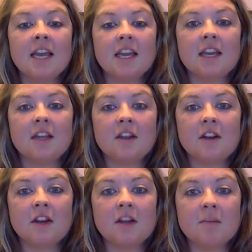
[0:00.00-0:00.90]

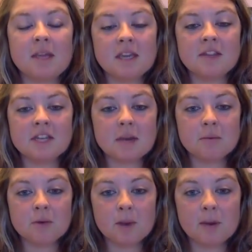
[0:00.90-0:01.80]
in being in the
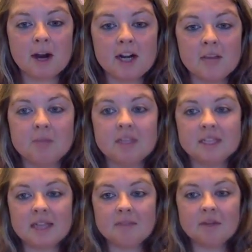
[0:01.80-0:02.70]
Tupperware party,
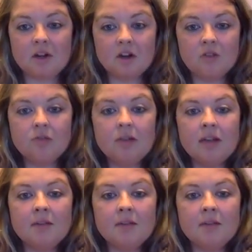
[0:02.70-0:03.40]
please let me know,